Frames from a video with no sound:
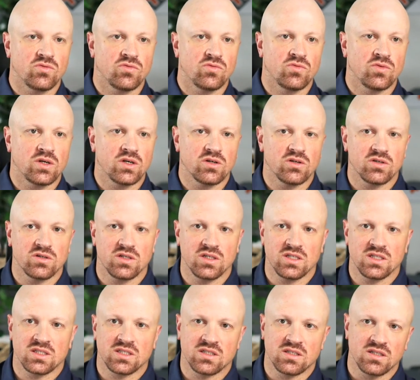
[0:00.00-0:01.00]
Where
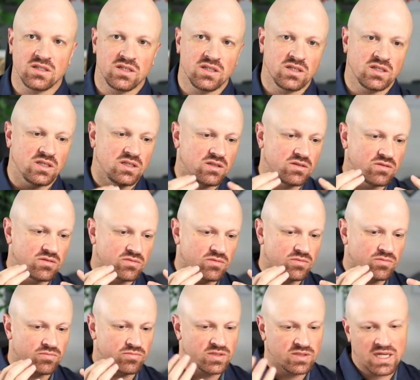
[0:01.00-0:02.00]
is
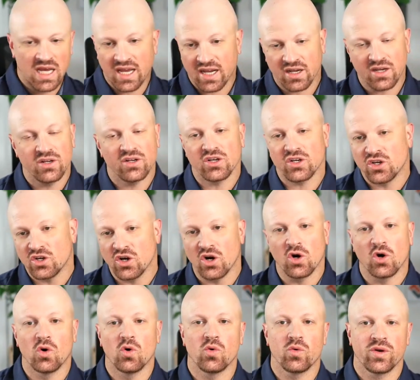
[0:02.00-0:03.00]
tech going to
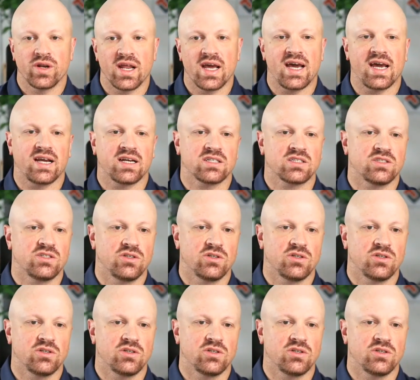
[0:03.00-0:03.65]
go next?